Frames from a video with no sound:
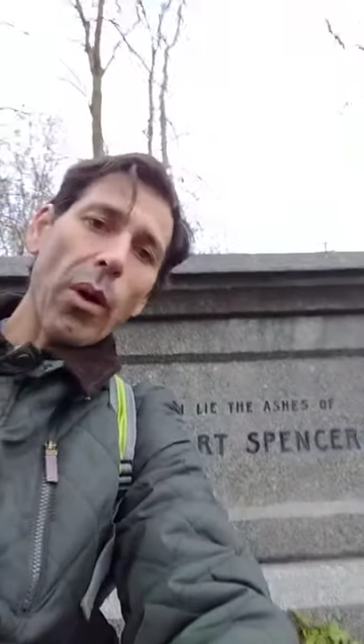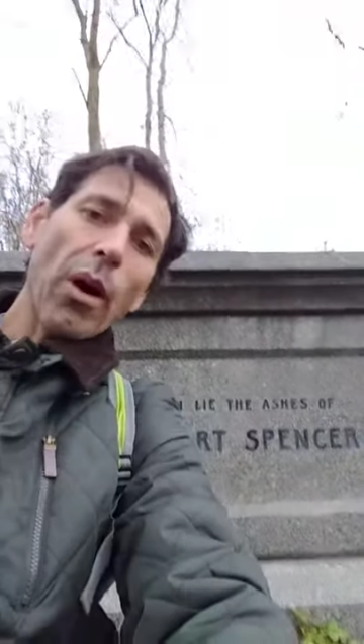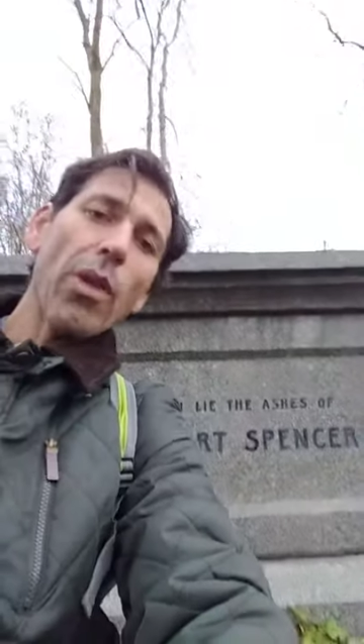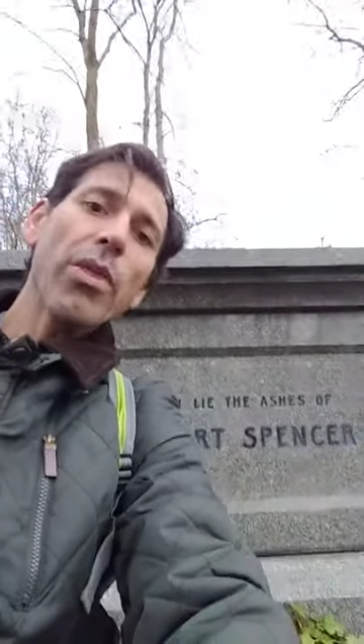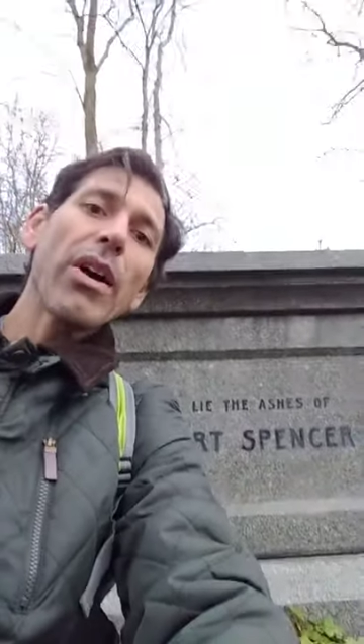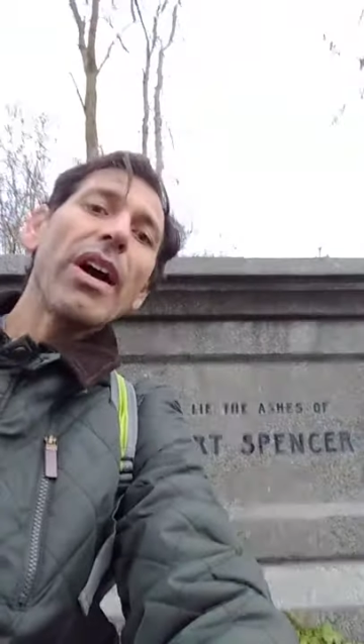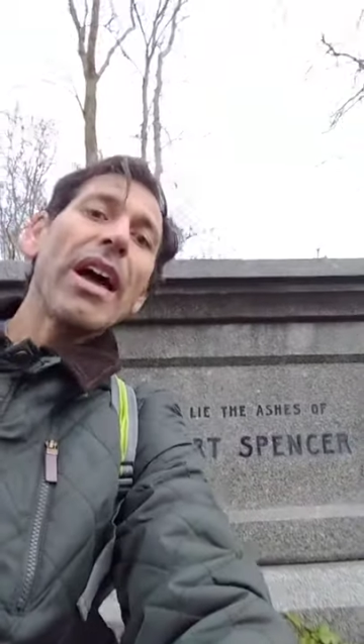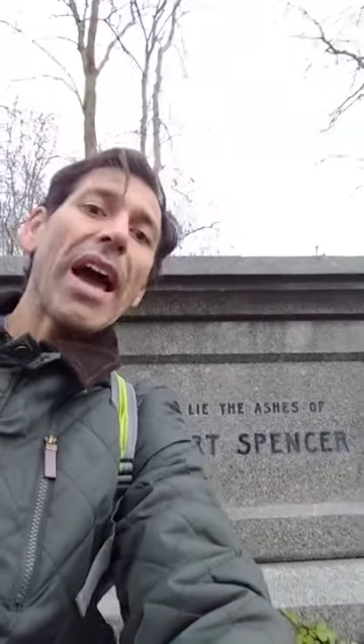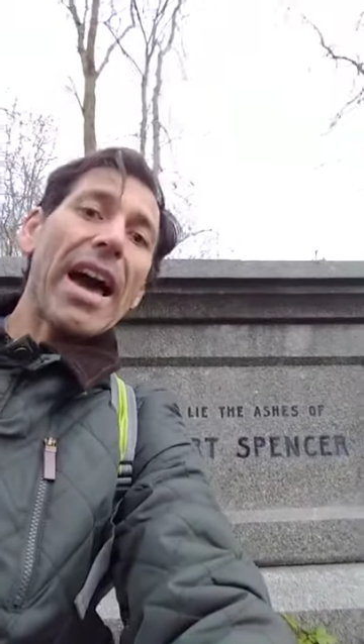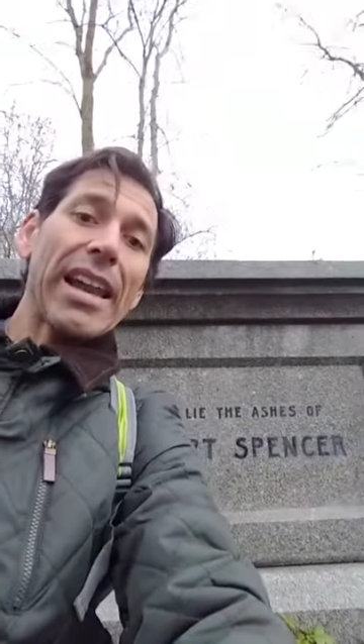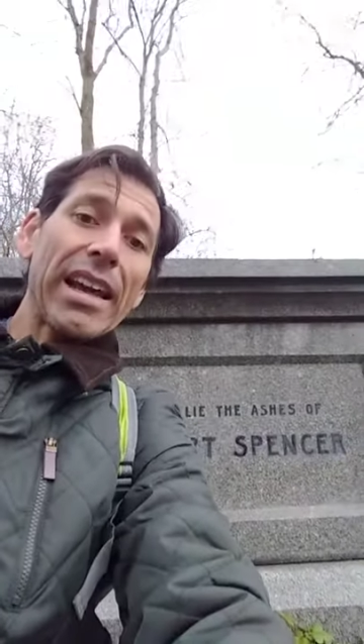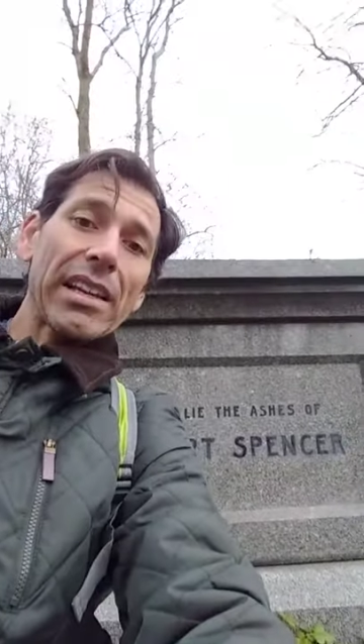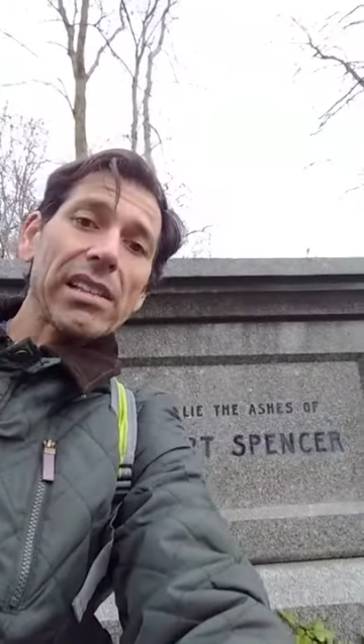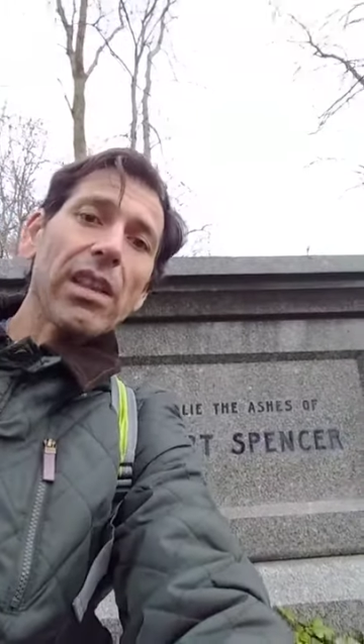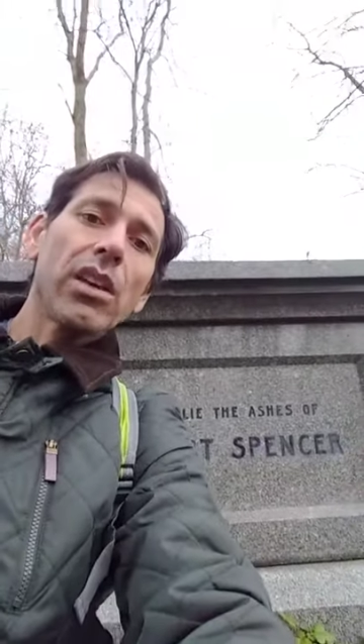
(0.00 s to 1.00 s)
So
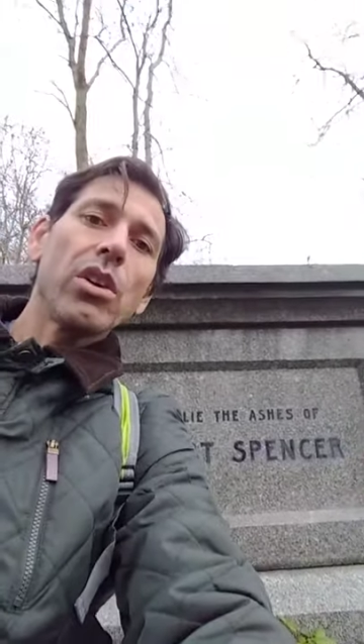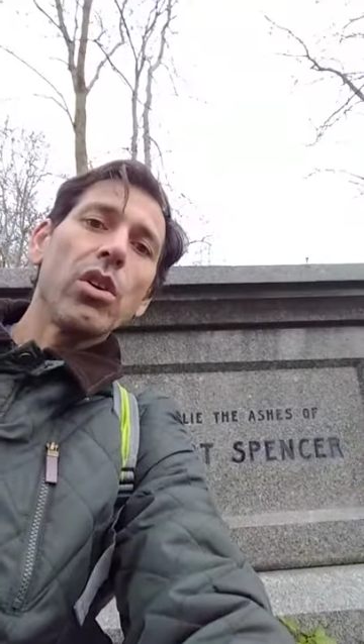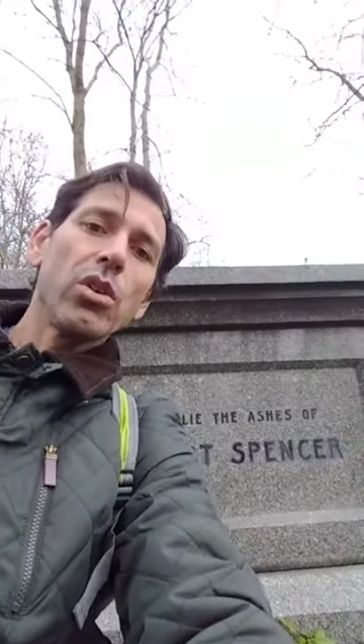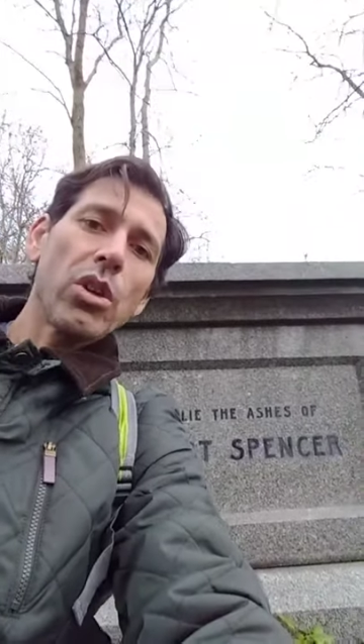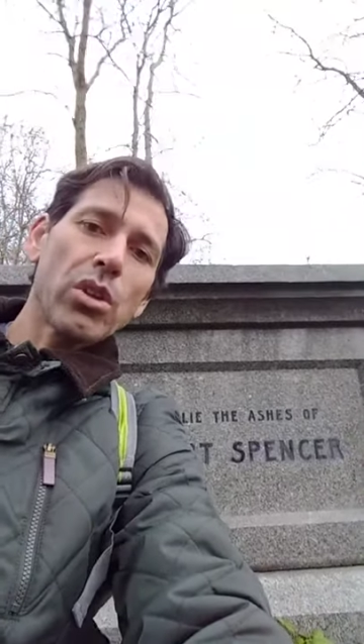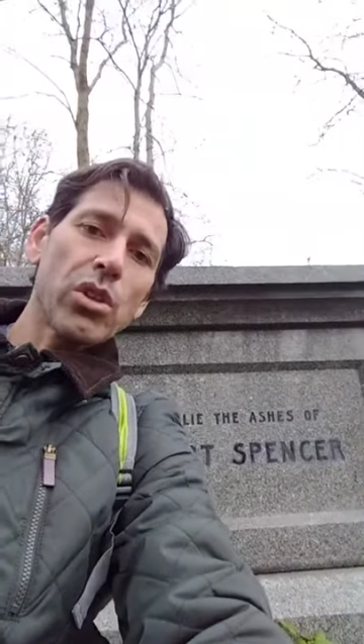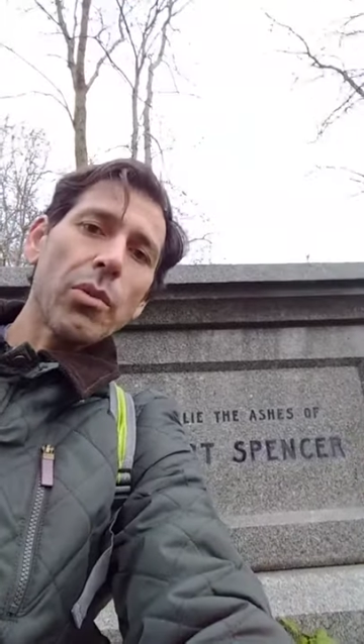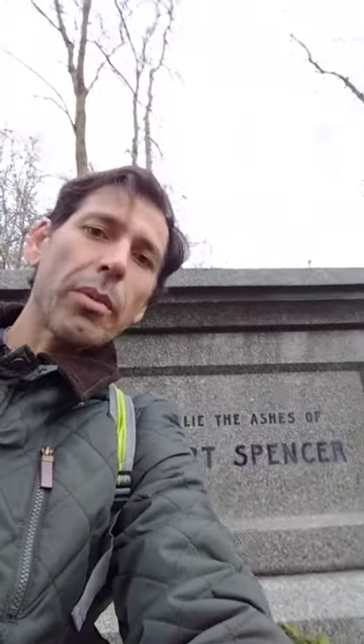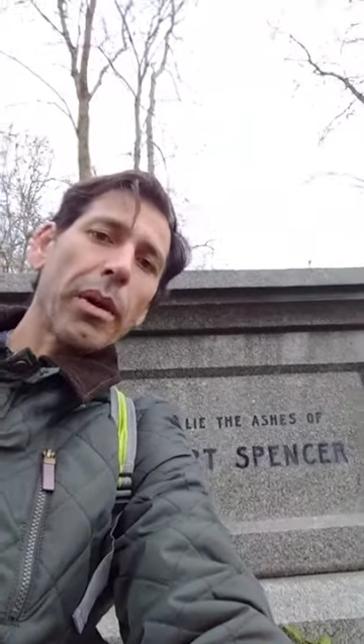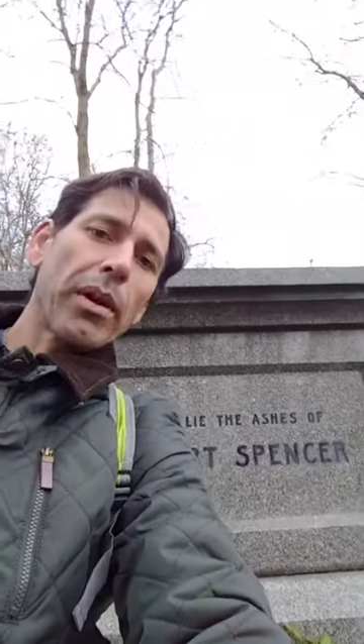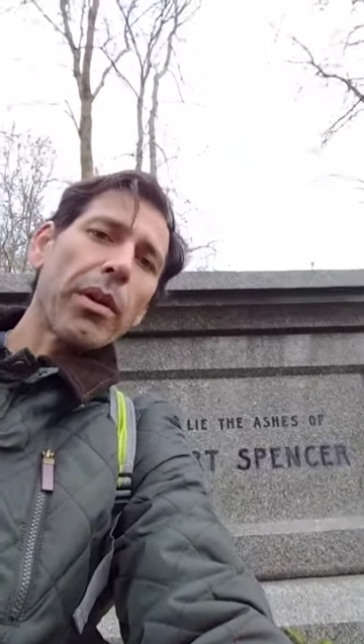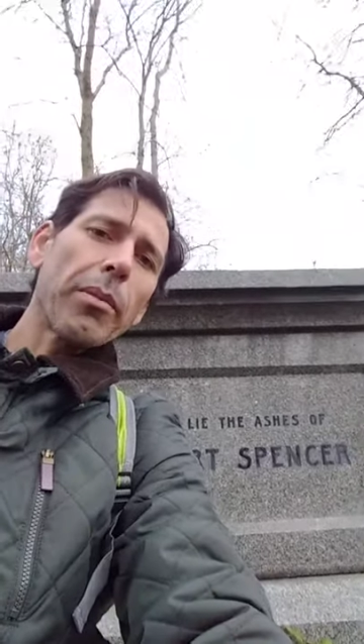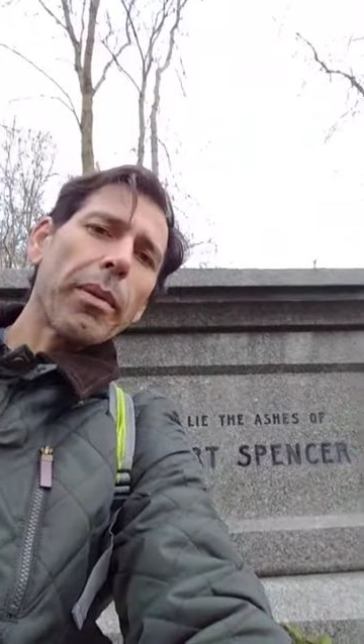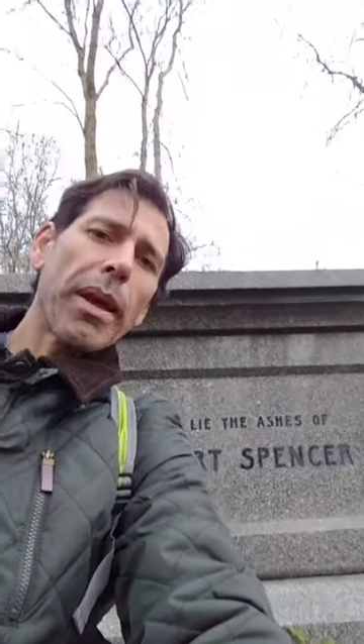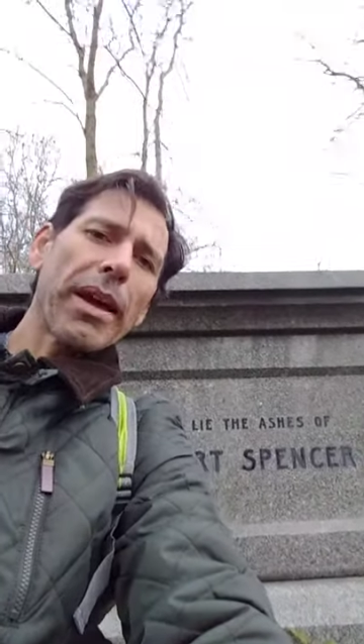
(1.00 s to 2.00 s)
what the